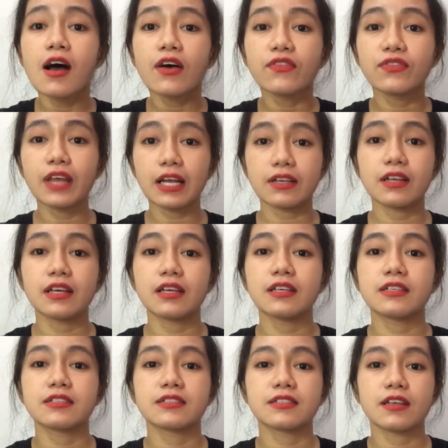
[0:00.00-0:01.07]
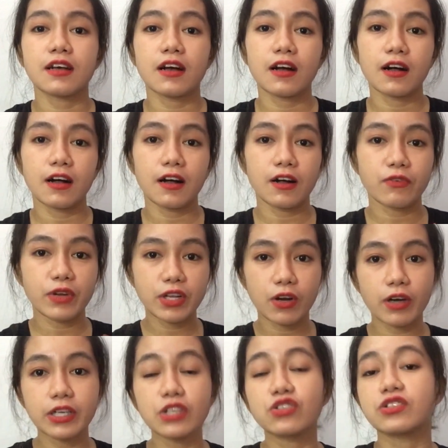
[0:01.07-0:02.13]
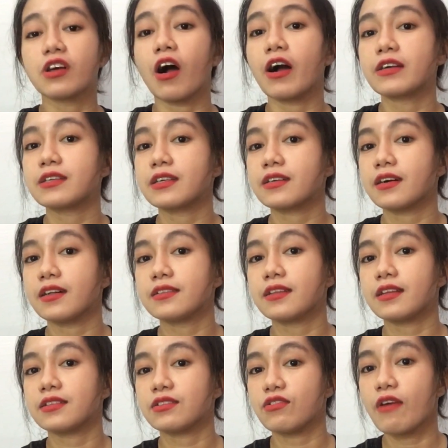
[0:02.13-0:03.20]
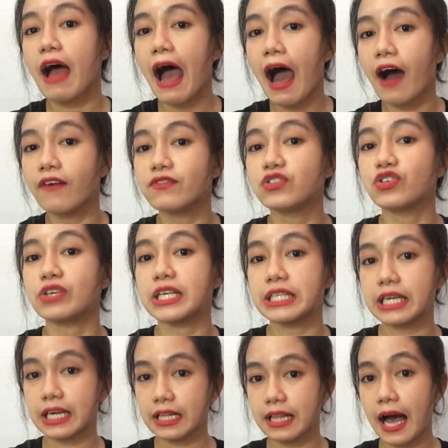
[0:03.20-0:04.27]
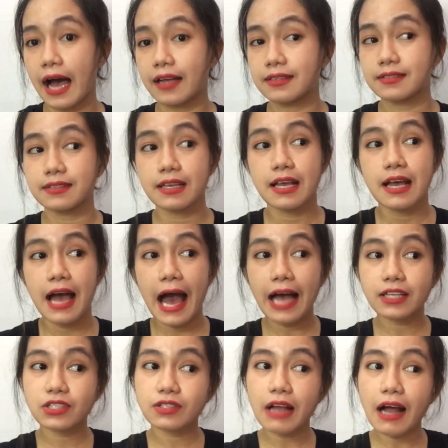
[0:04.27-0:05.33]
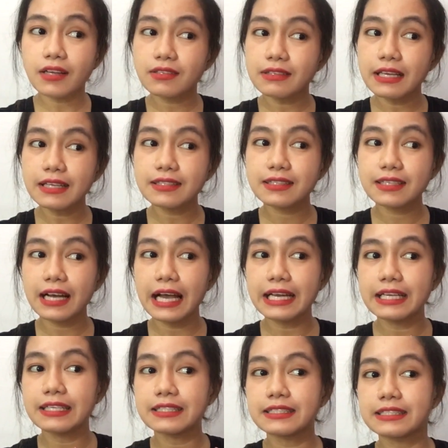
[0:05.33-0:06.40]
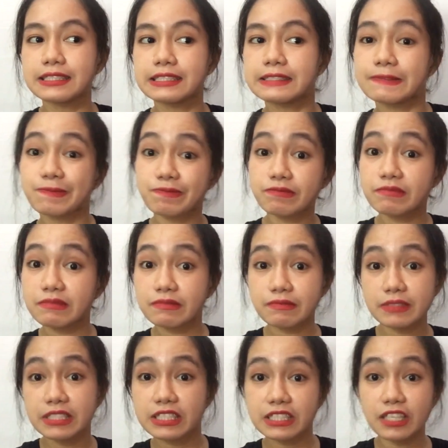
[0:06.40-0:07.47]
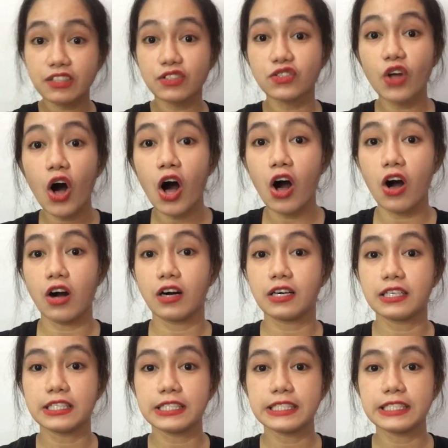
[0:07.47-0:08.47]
that is regarding to the article that you have during the class. Actually, it's kind of long